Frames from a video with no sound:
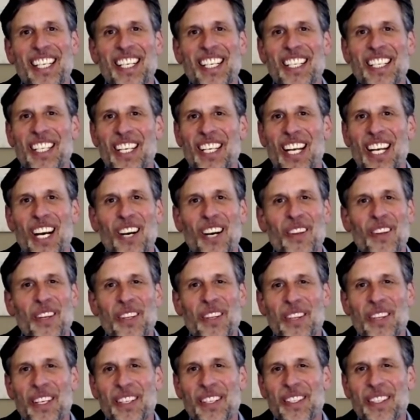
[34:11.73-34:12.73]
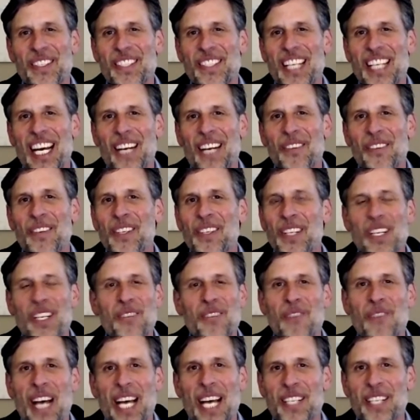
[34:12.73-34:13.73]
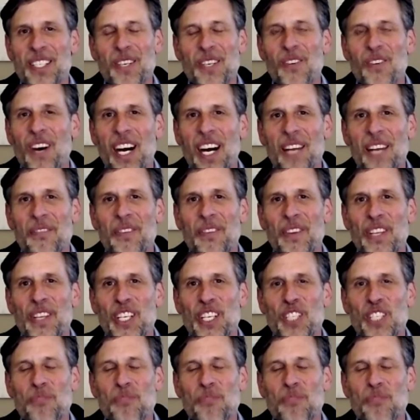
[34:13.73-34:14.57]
you know, the, the, there's not really a magic wand for this,